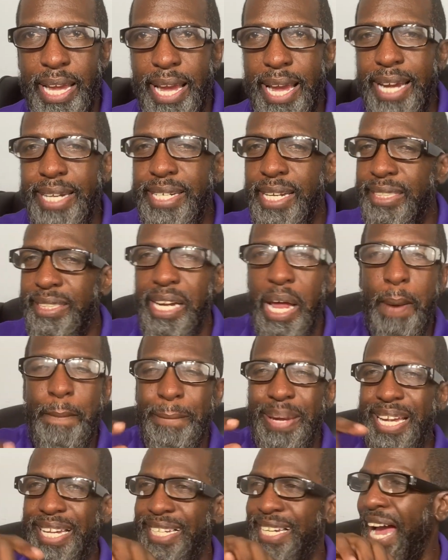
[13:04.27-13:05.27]
It does not
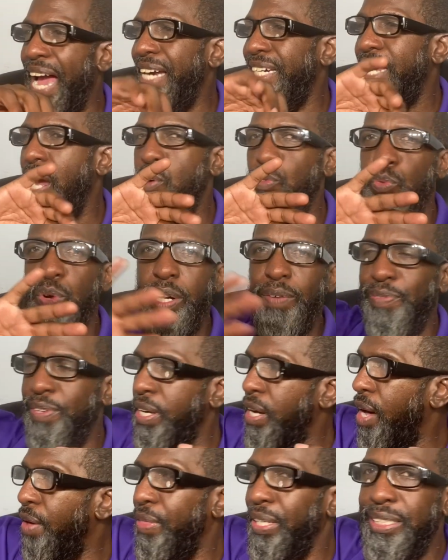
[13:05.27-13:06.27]
mean God got rid of the
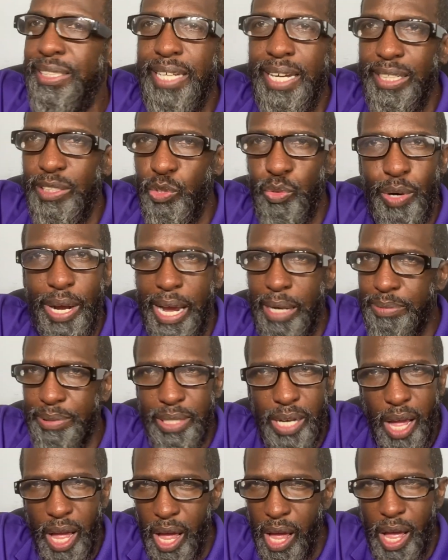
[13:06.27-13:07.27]
other 10 tribes.
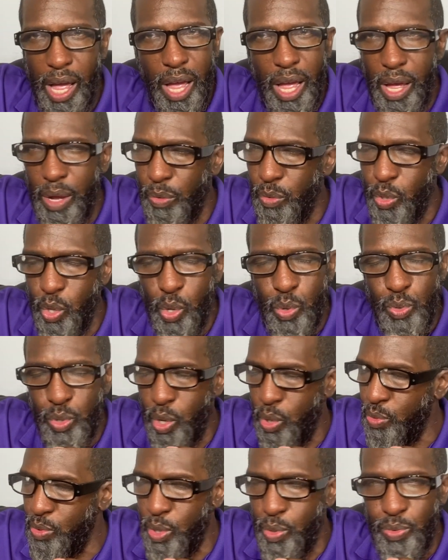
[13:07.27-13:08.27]
No, no,
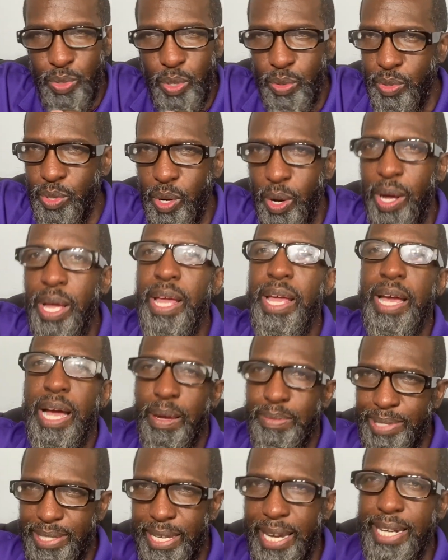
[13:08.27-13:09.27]
no, no, no, no.
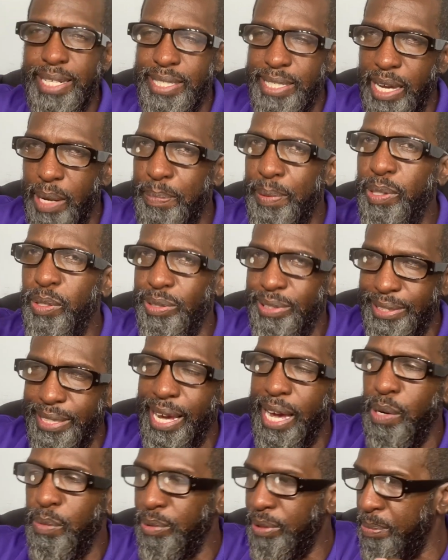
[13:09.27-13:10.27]
I'm saying 10 because
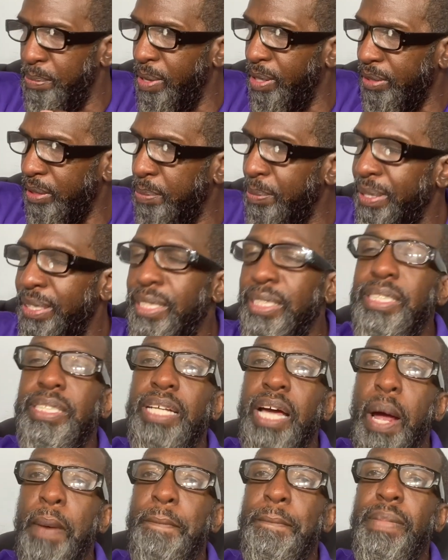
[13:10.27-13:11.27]
Dan was amongst them at this
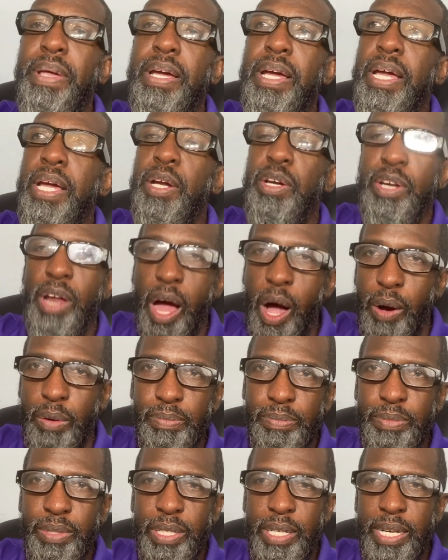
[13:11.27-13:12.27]
time. No.
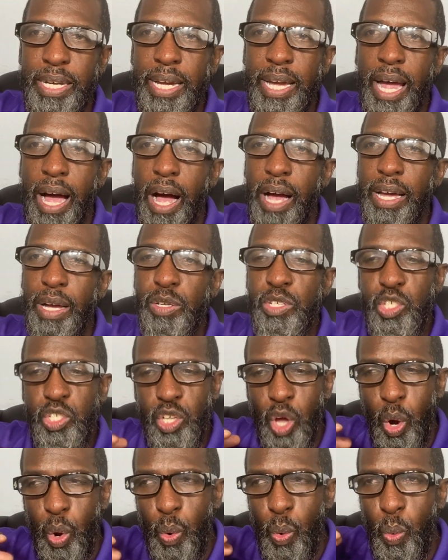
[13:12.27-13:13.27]

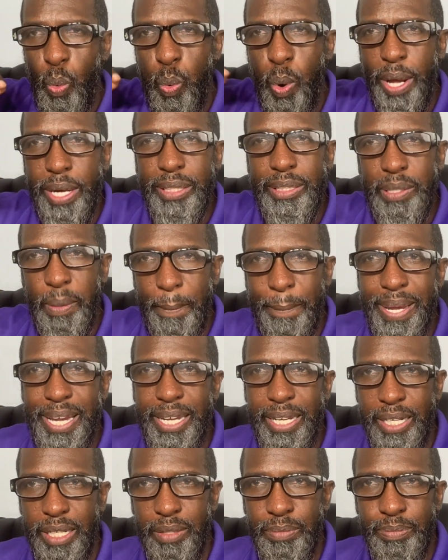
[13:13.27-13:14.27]
So what does it
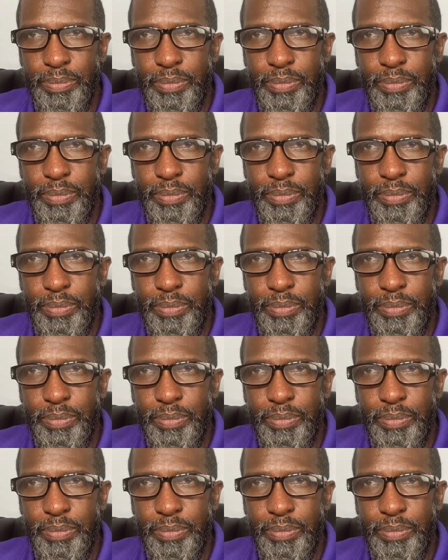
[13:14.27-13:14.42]
mean?